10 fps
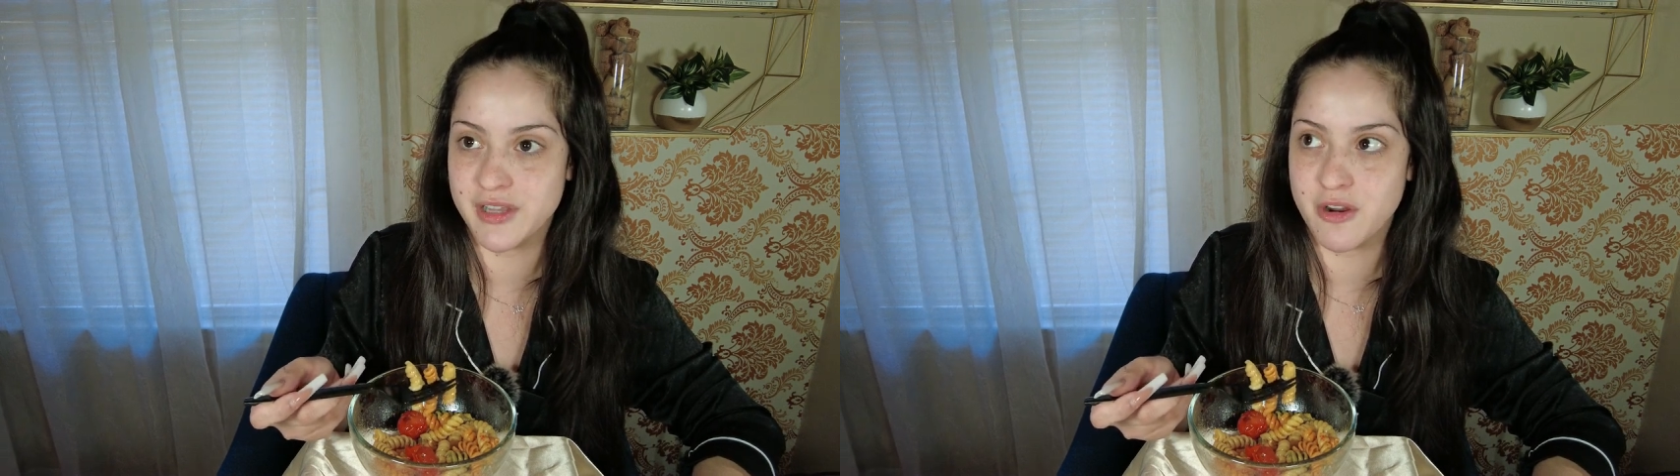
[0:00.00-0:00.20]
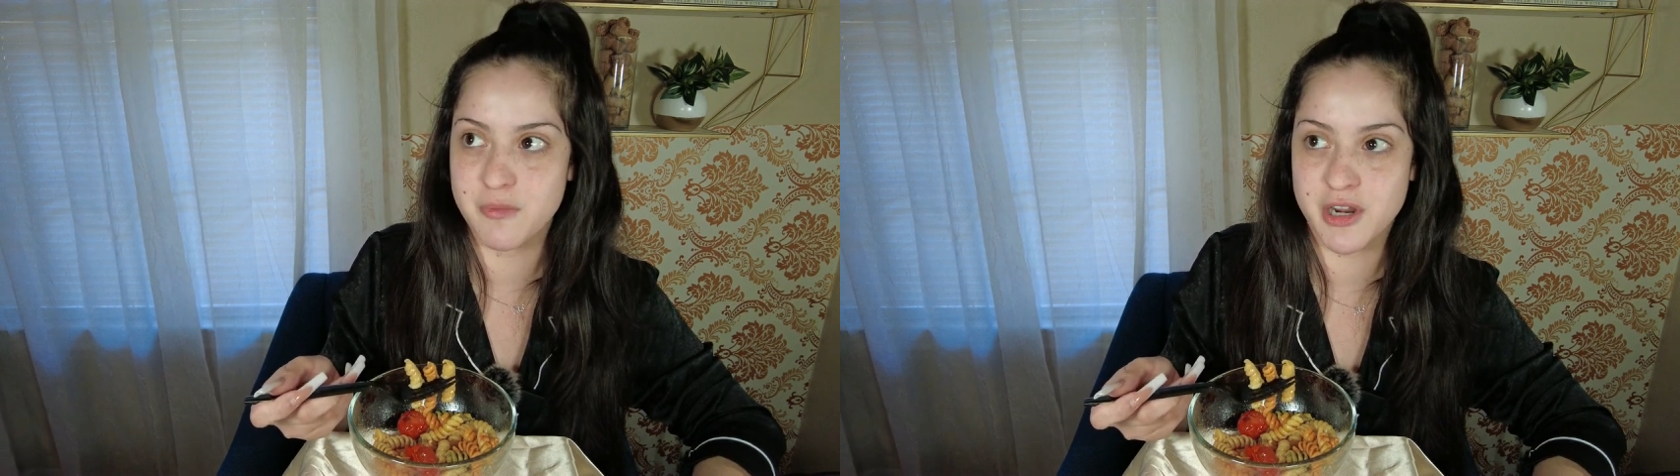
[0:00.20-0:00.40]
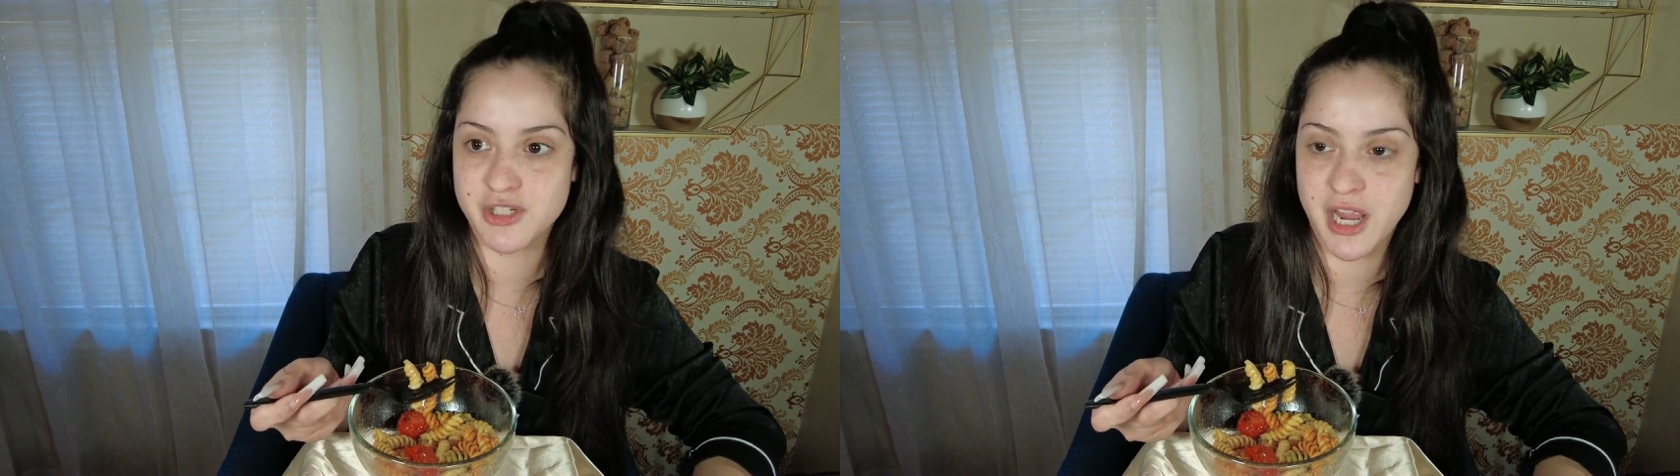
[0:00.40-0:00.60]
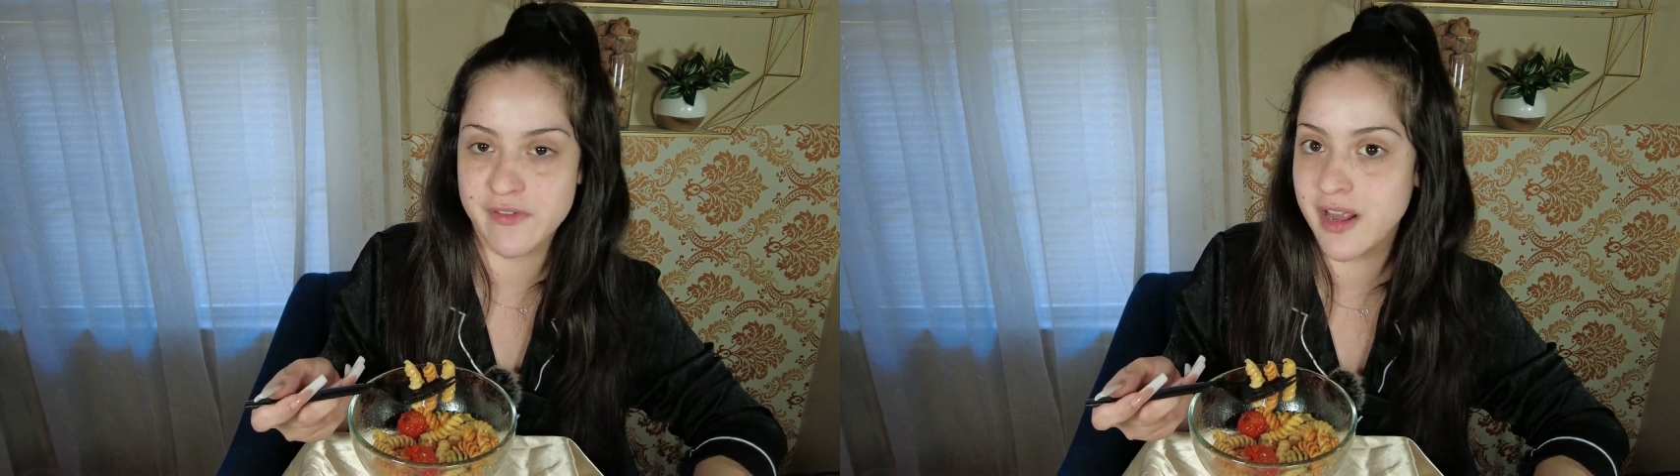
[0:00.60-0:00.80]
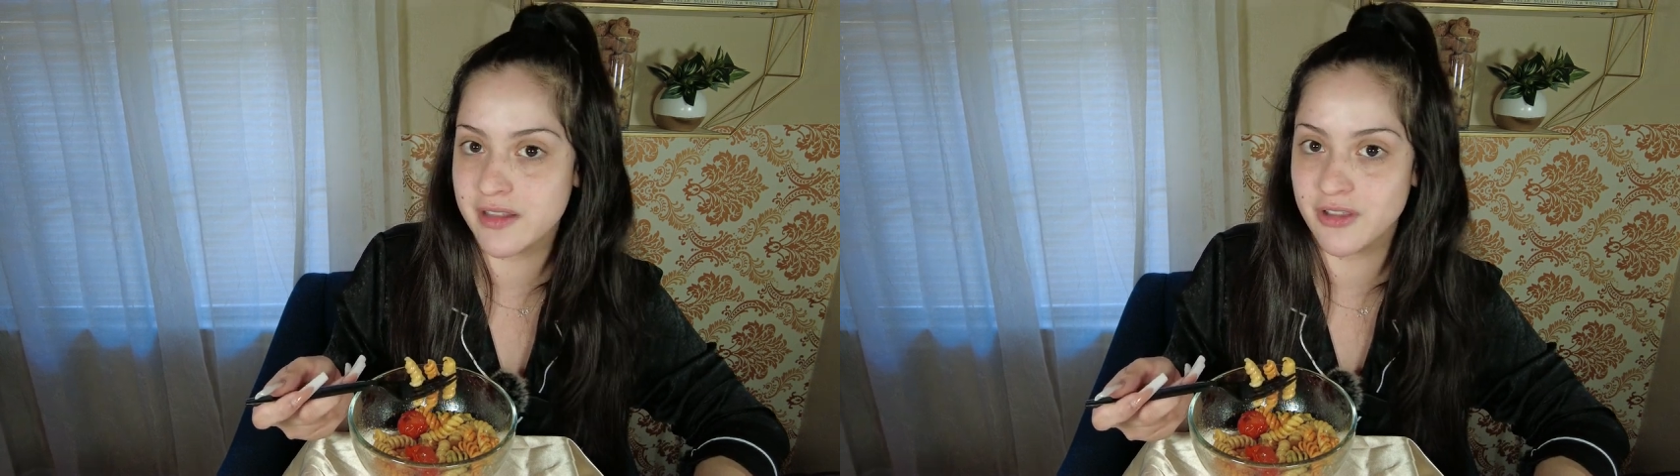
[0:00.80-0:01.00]
like, oh my gosh, I
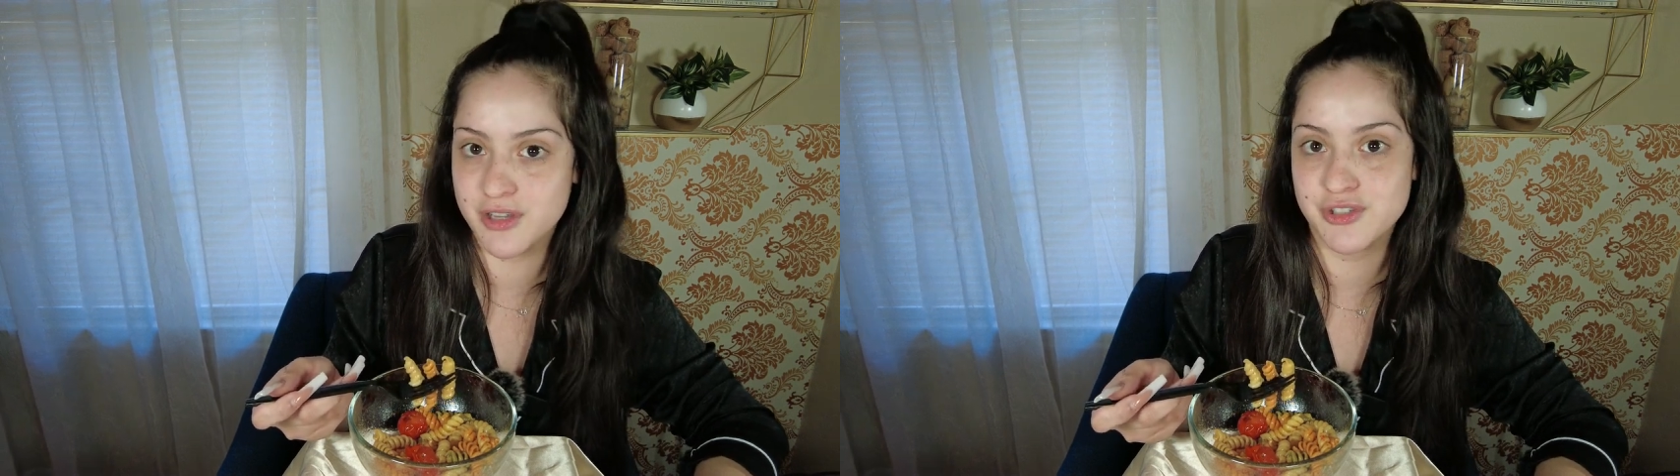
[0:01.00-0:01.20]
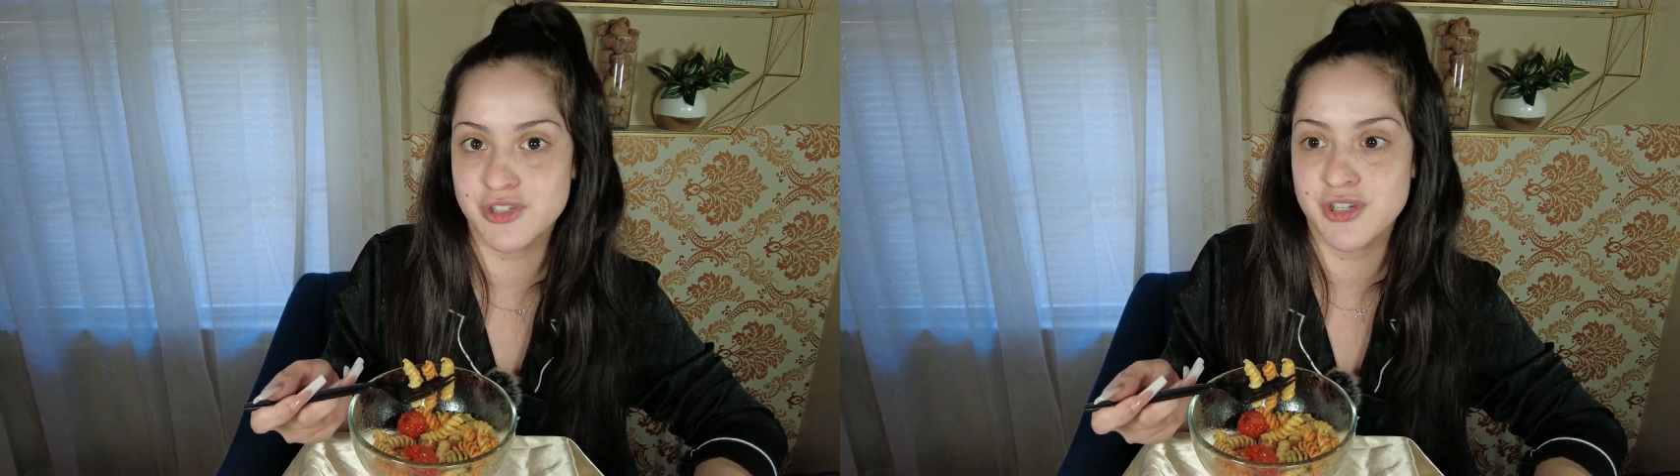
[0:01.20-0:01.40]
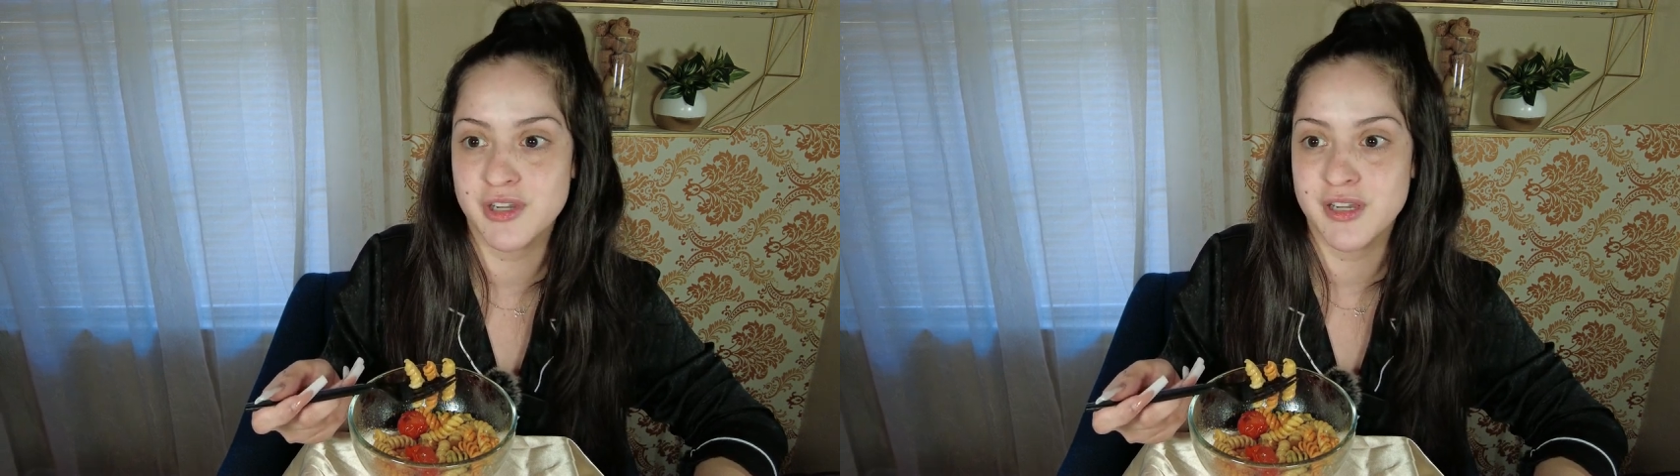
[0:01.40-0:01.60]
haven't had lunch